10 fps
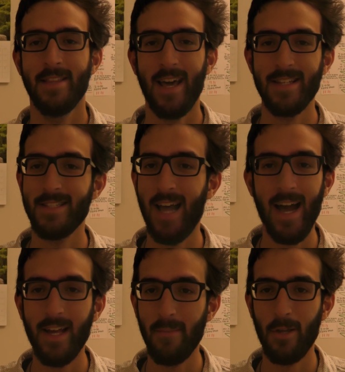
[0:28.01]
That is
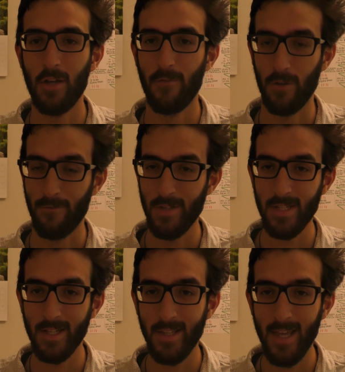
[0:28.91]
not going to be good for you
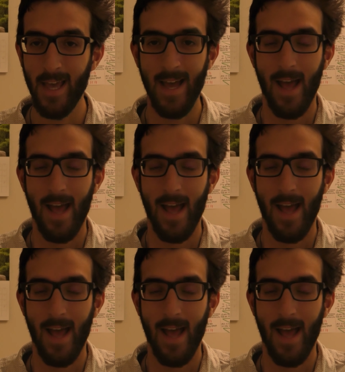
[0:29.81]
physically